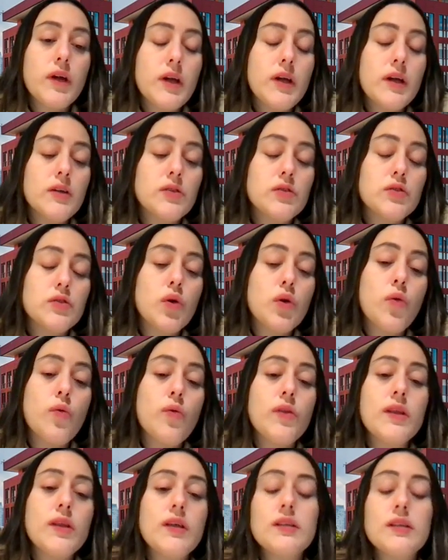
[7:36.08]
So
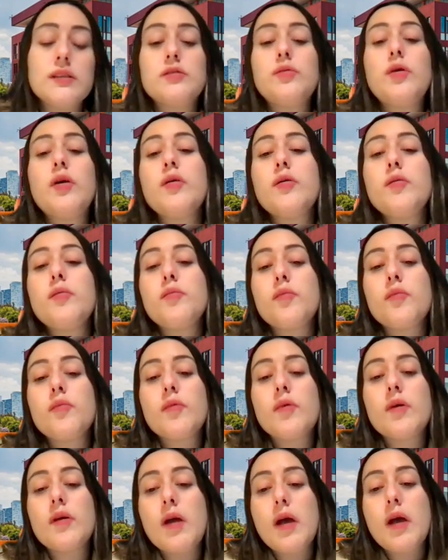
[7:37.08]
this is very
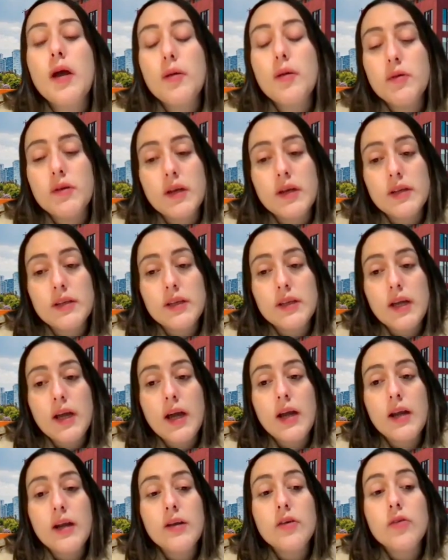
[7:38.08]
evident,
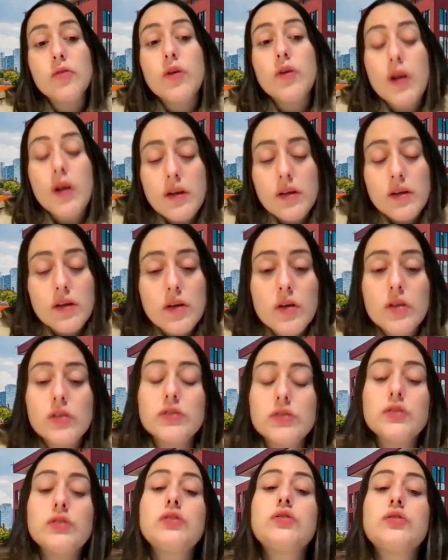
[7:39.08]
and creating
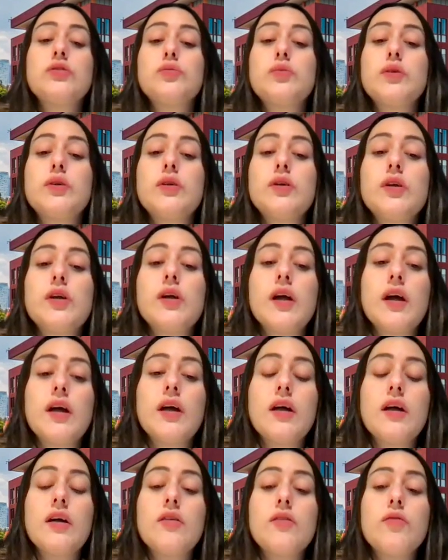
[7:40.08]
customer
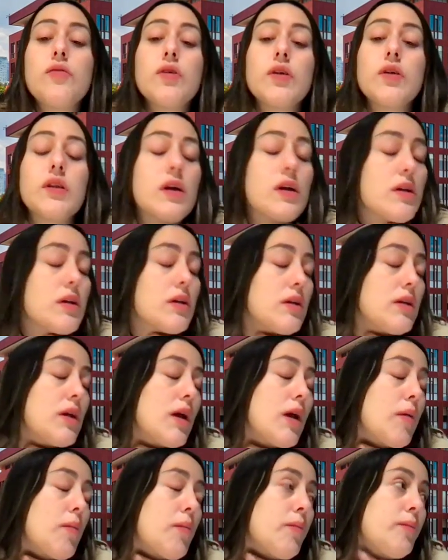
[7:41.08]
and retaining
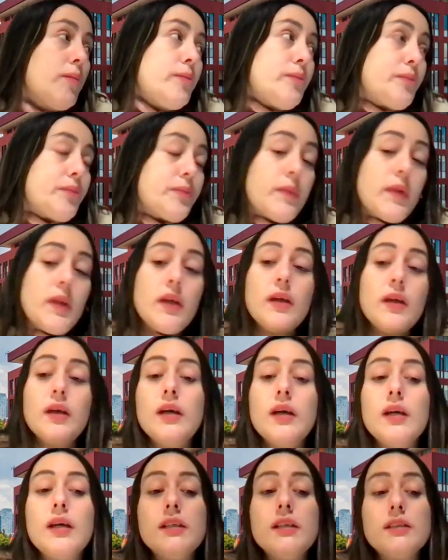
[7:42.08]
them
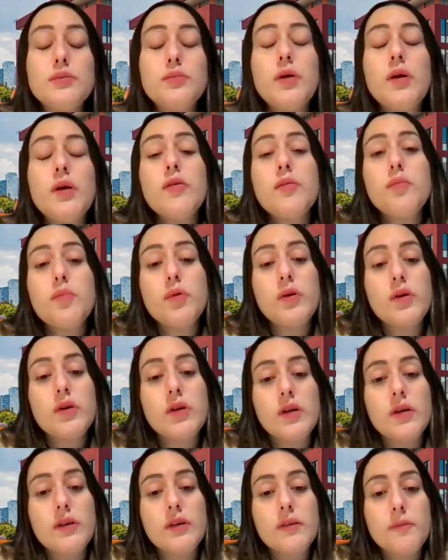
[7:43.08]
is very
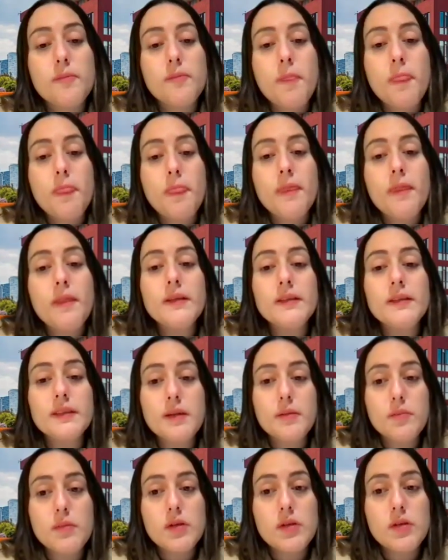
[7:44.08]
important. This
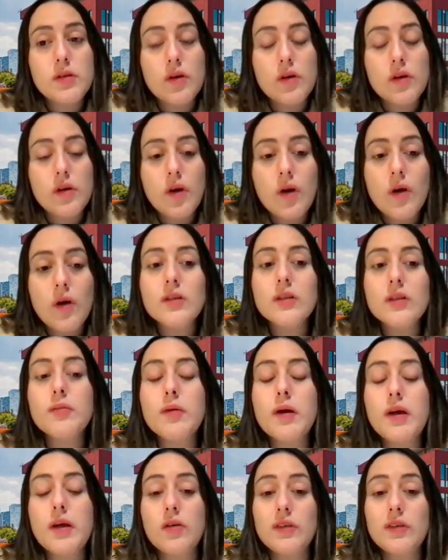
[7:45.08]
can be done only
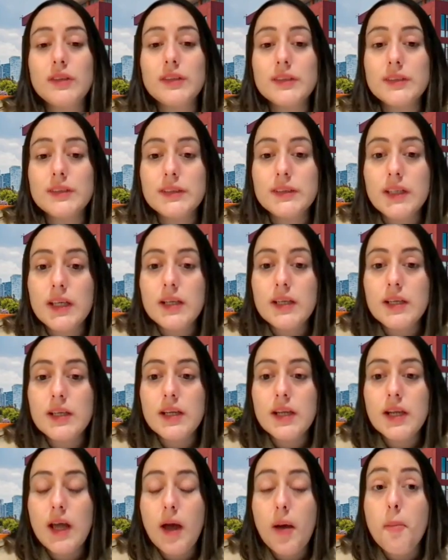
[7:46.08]
by
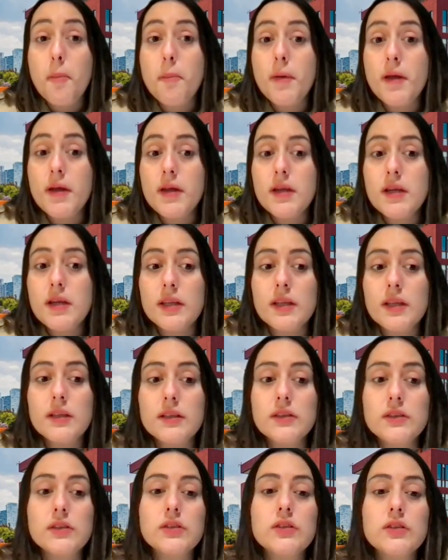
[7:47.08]
understanding and paying
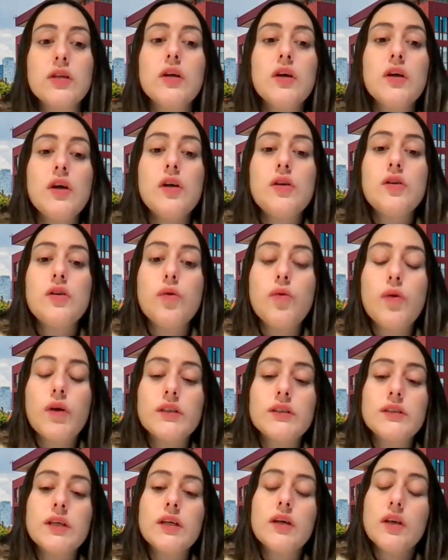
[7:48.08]
attention
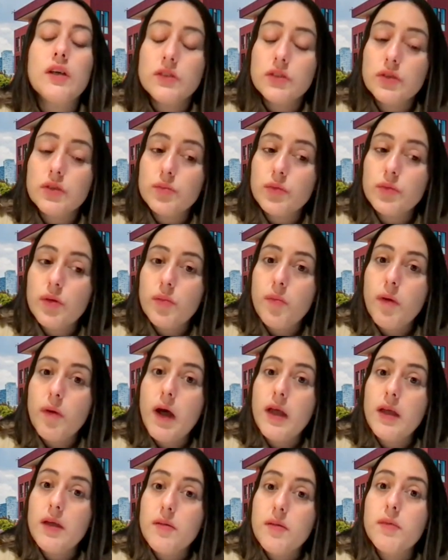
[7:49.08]
towards the consumer
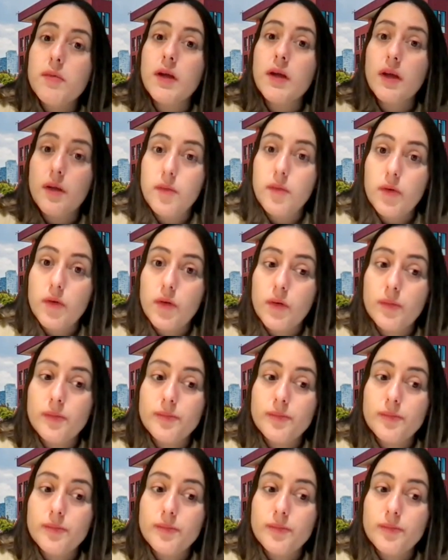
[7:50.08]
buying behavior.